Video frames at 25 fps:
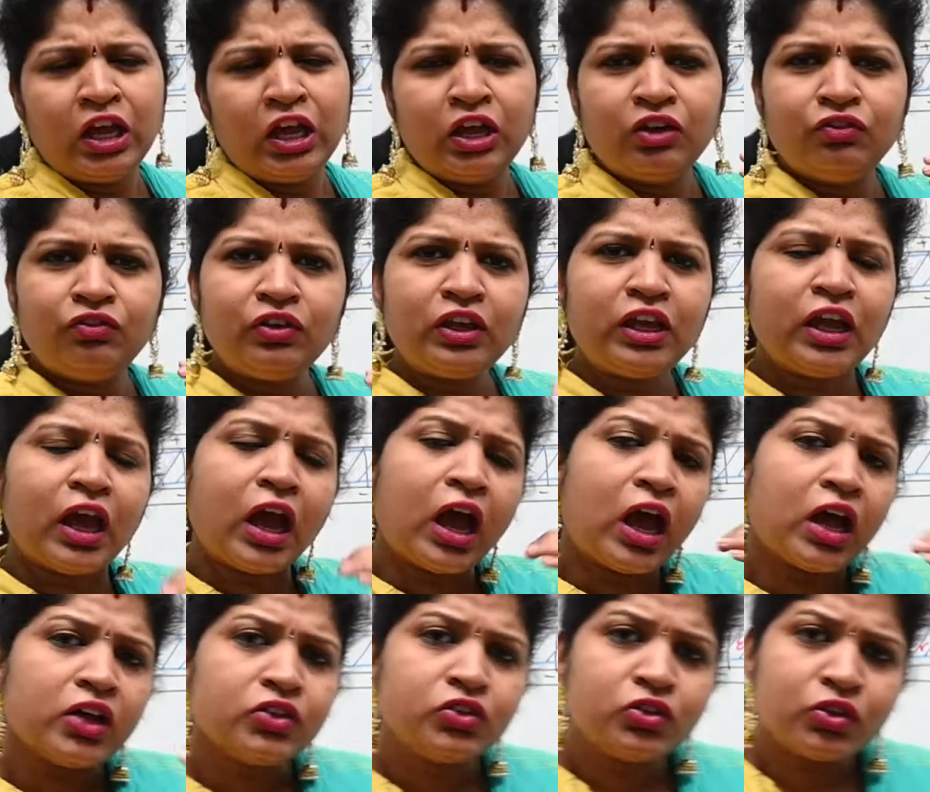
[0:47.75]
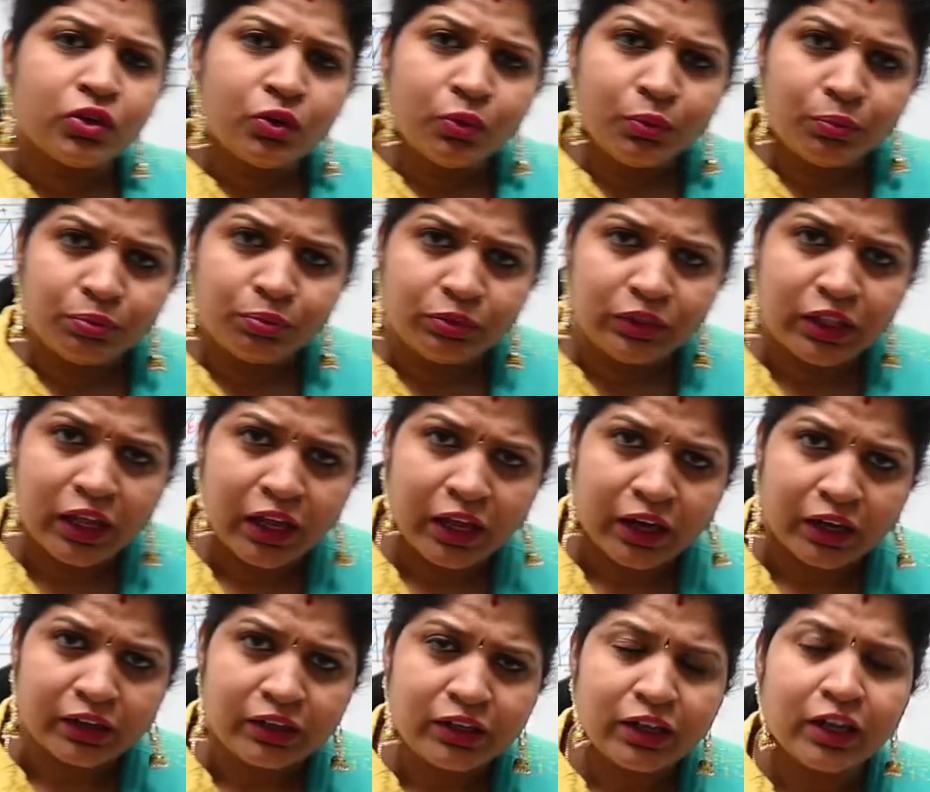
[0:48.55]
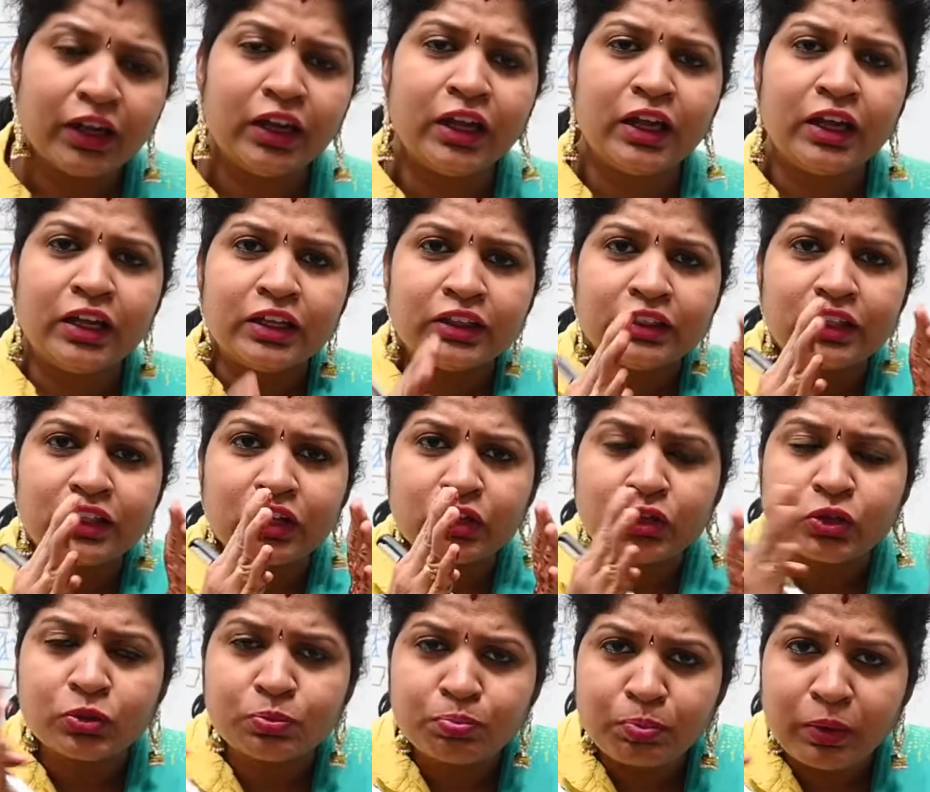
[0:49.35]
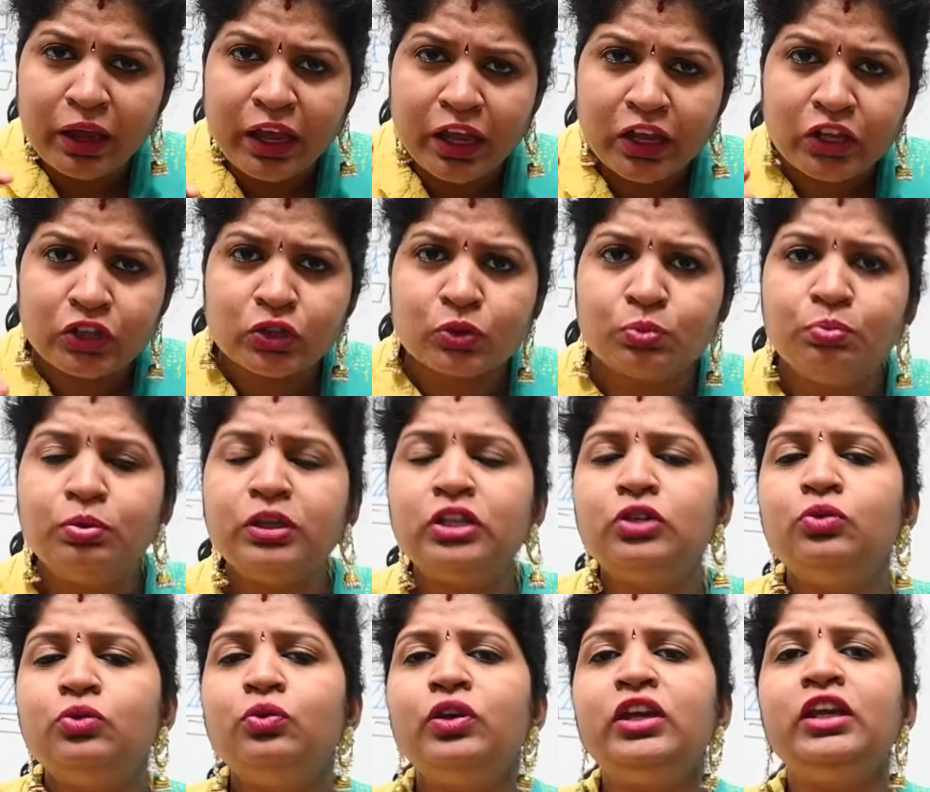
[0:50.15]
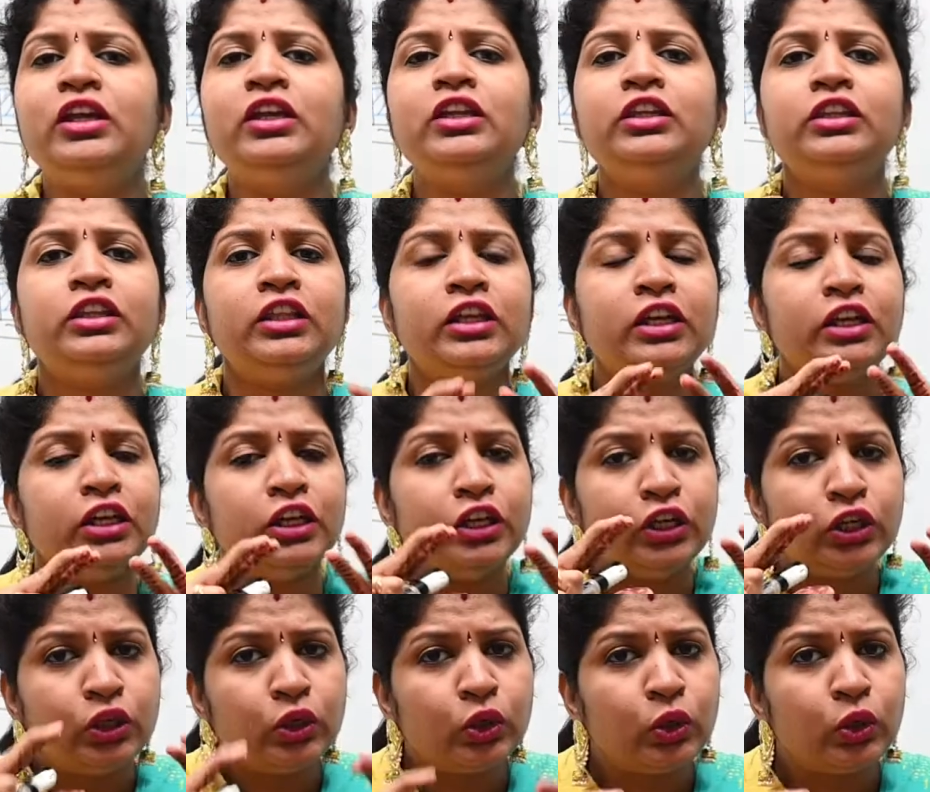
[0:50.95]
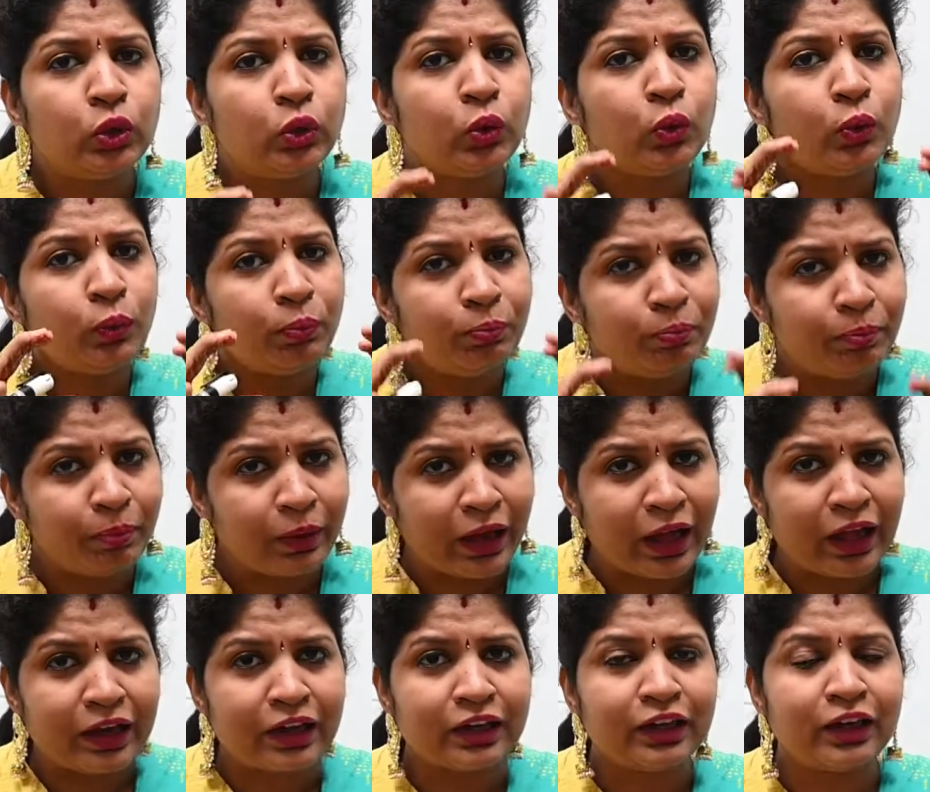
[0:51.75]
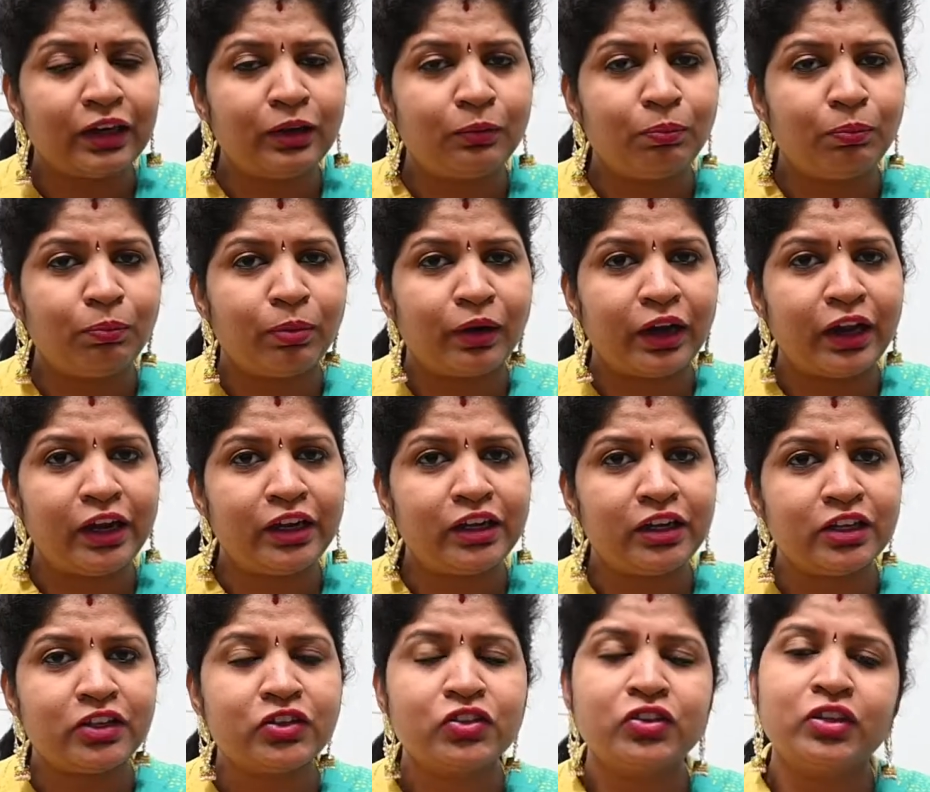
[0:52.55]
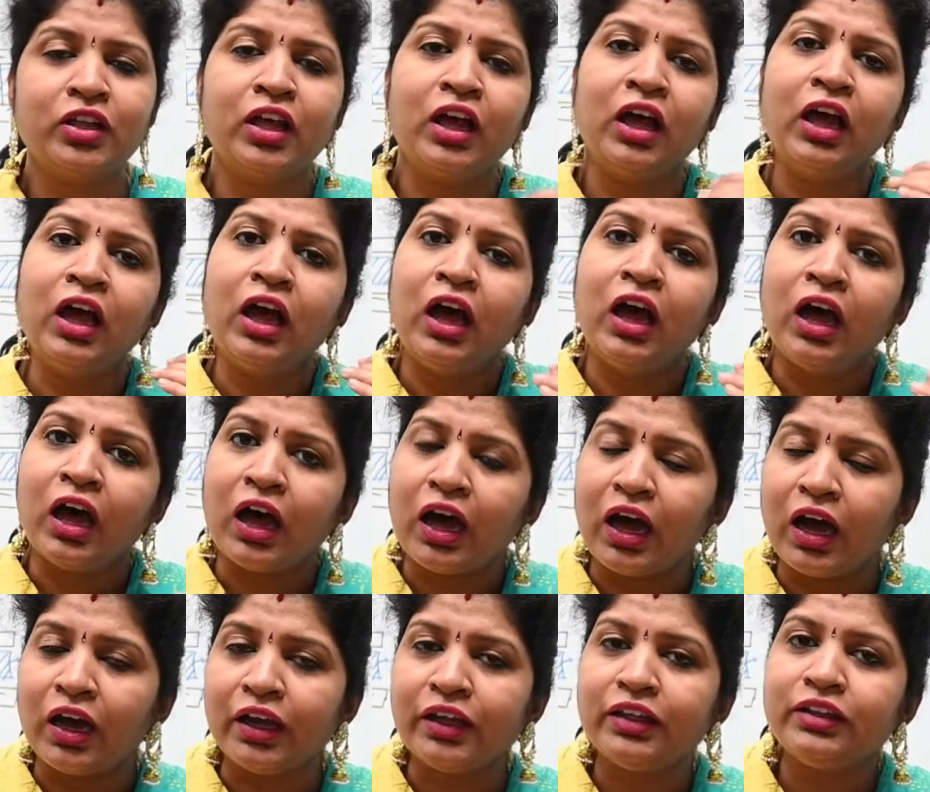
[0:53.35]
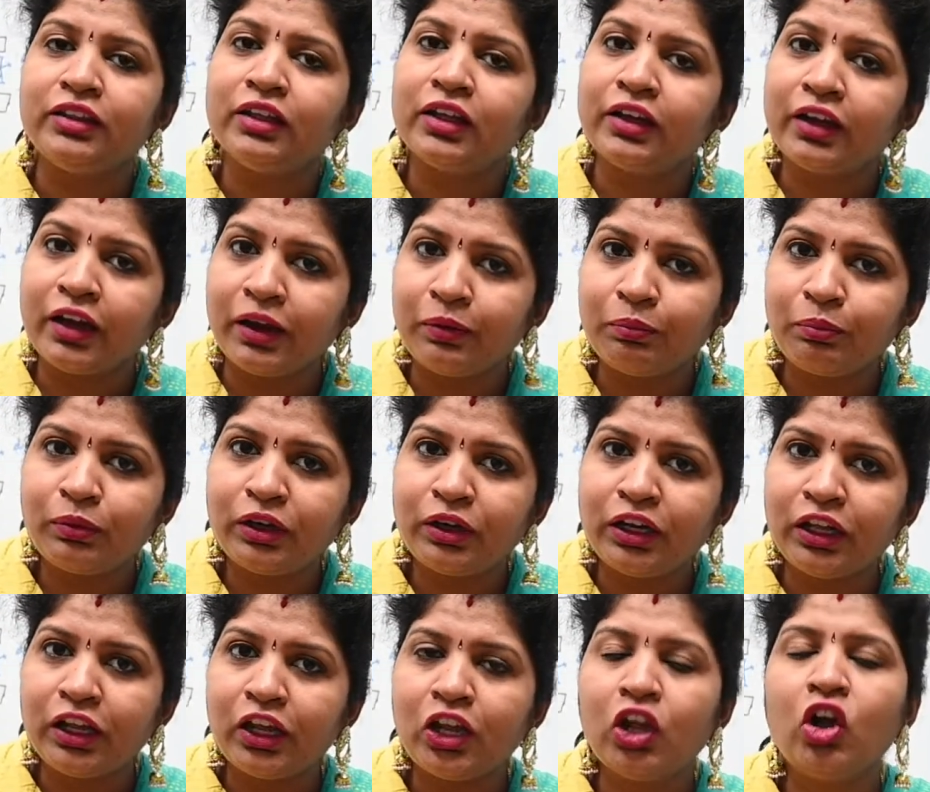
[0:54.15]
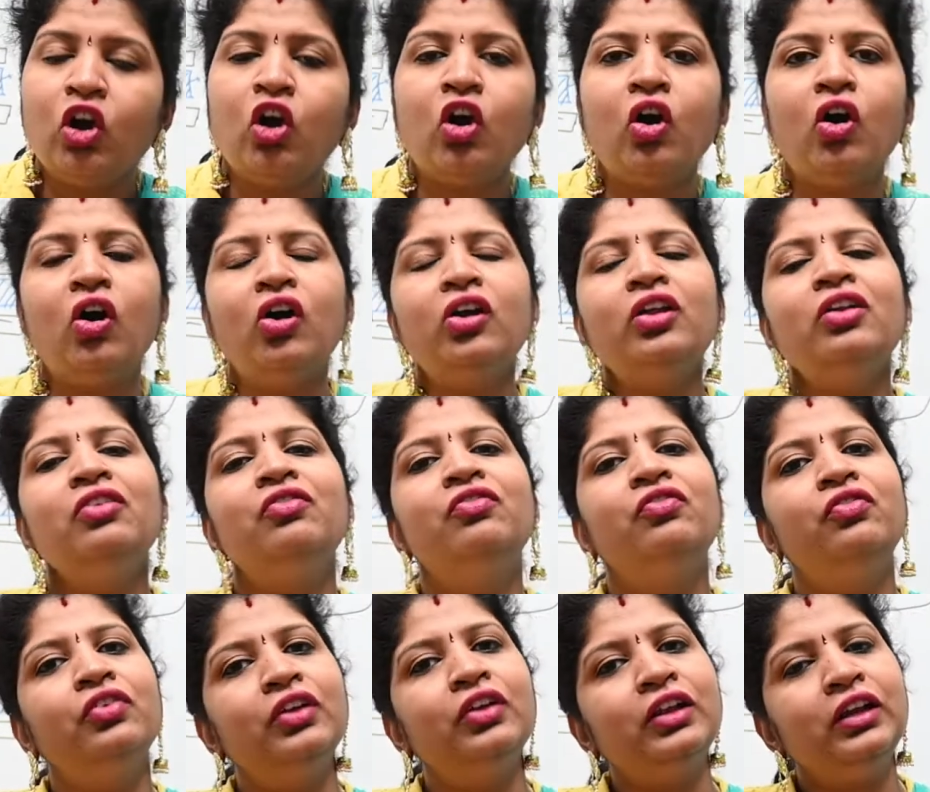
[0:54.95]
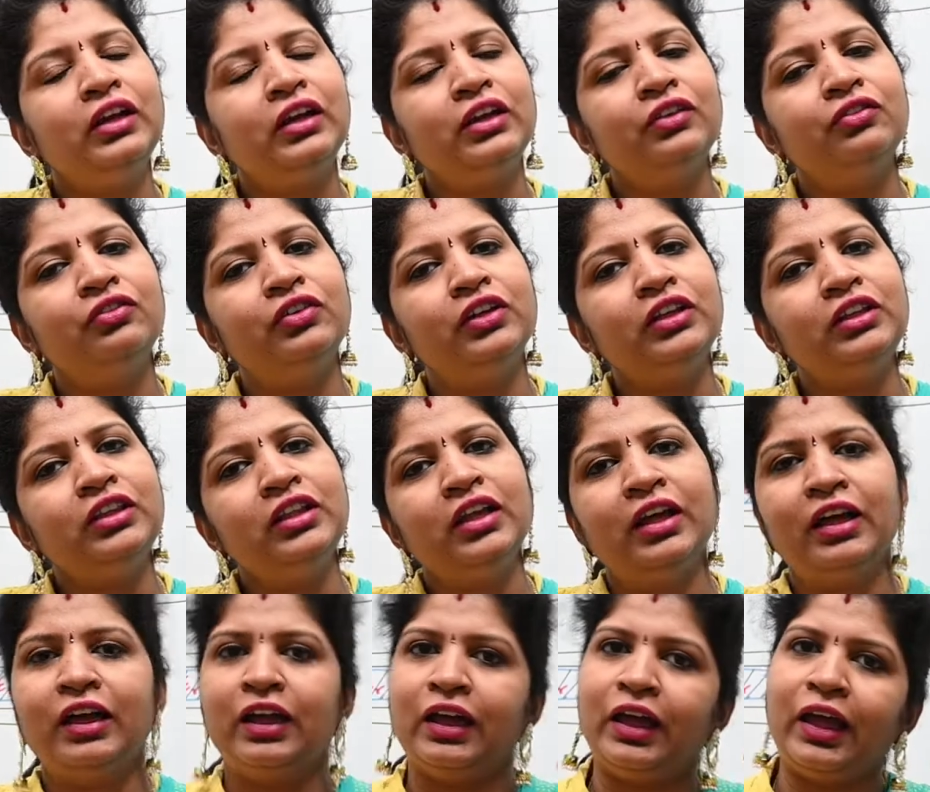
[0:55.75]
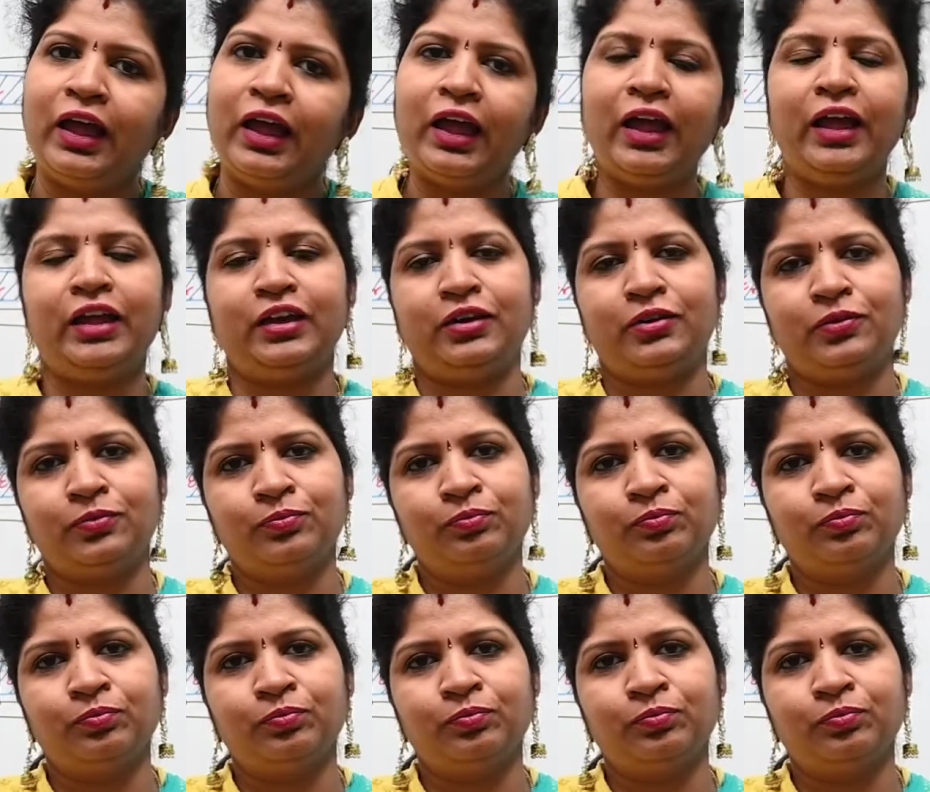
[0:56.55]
We assume that the space between the two parallel plates is either empty or filled with air.